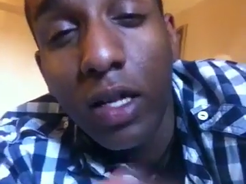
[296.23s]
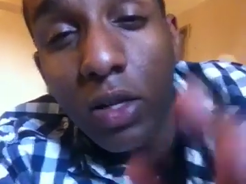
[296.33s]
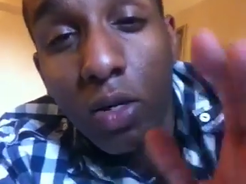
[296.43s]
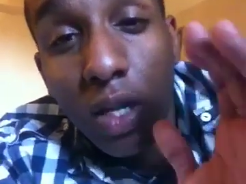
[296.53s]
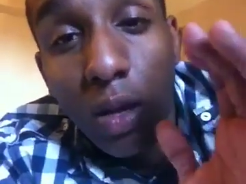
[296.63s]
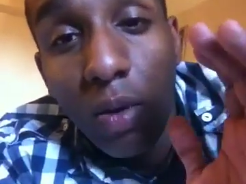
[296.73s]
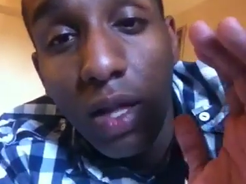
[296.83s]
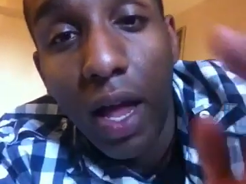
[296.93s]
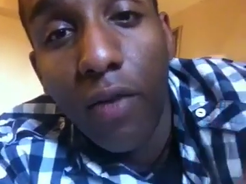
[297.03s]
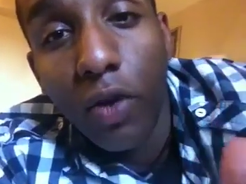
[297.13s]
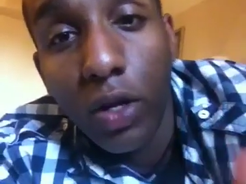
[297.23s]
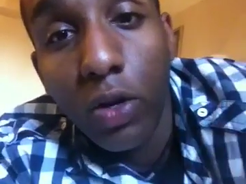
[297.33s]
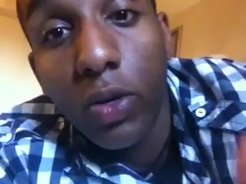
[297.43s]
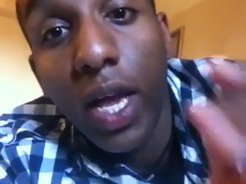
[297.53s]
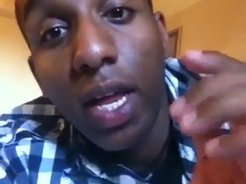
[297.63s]
So it's all about the effort.
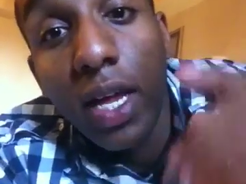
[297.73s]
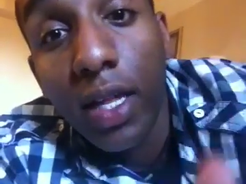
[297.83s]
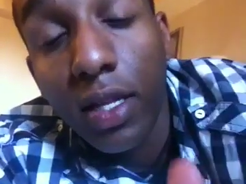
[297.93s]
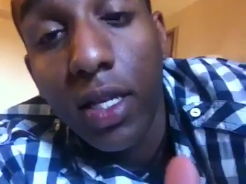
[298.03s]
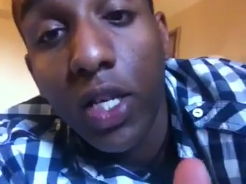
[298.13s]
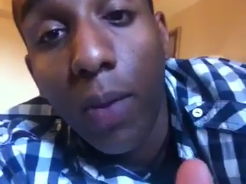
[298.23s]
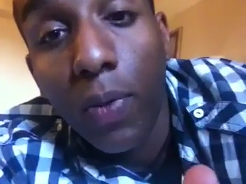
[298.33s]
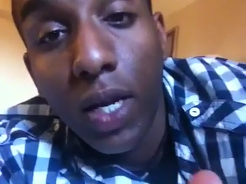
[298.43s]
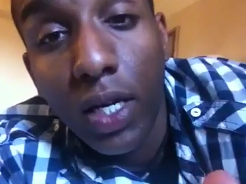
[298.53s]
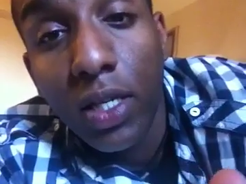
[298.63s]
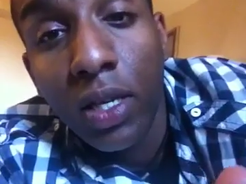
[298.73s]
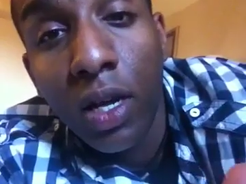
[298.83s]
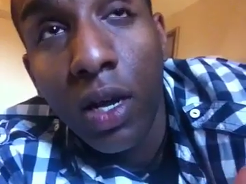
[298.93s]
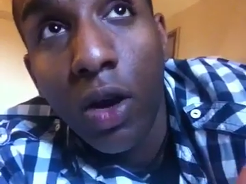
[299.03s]
You get into Japanese